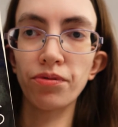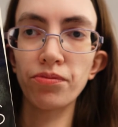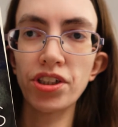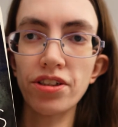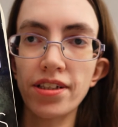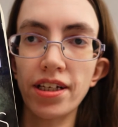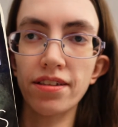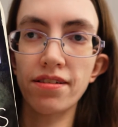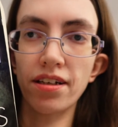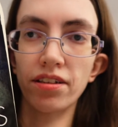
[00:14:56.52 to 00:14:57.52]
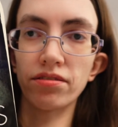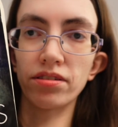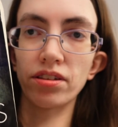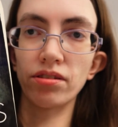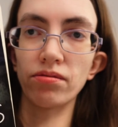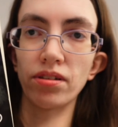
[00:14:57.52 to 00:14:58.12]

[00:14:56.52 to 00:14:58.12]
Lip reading: can we just take a second to